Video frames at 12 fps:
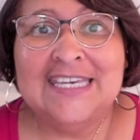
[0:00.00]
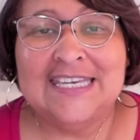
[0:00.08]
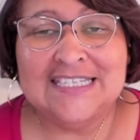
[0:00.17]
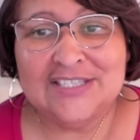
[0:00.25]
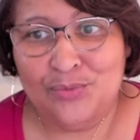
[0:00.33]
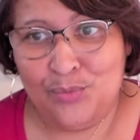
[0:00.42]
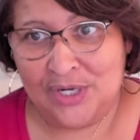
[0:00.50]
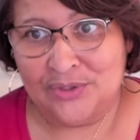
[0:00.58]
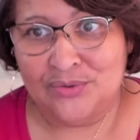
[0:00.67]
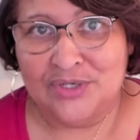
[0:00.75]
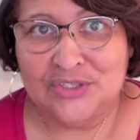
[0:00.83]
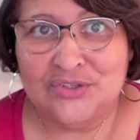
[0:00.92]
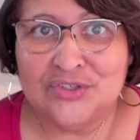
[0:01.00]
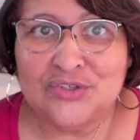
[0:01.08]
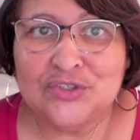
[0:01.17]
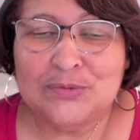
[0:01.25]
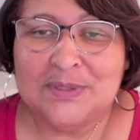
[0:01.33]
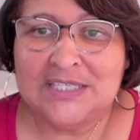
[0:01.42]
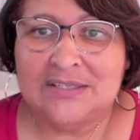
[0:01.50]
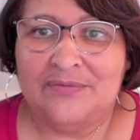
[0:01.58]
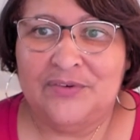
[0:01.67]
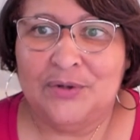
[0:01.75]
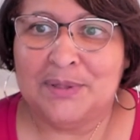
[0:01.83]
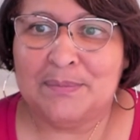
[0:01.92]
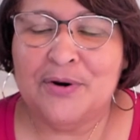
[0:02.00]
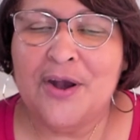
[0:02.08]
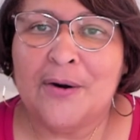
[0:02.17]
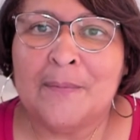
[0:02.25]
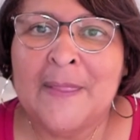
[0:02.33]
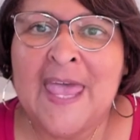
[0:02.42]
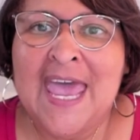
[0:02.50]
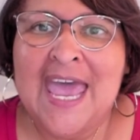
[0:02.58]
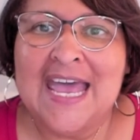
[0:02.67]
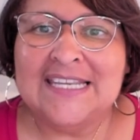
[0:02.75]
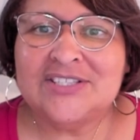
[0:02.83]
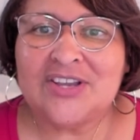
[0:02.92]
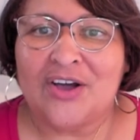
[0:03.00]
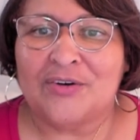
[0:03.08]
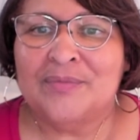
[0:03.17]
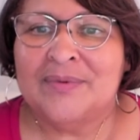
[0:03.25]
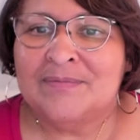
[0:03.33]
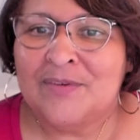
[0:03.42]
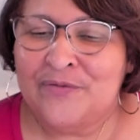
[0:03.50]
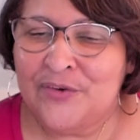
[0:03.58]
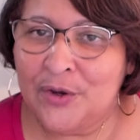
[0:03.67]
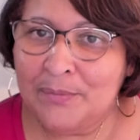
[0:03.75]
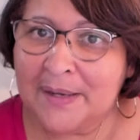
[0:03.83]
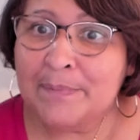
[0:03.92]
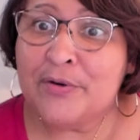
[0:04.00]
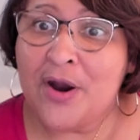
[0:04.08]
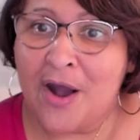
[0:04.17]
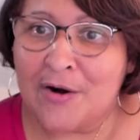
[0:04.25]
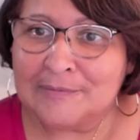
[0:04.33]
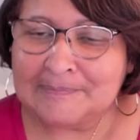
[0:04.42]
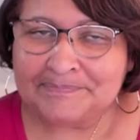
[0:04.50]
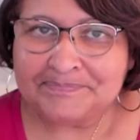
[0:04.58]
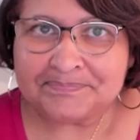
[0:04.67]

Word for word: He's the one who introduced me to Filmic Pro. And so, Filmic Pro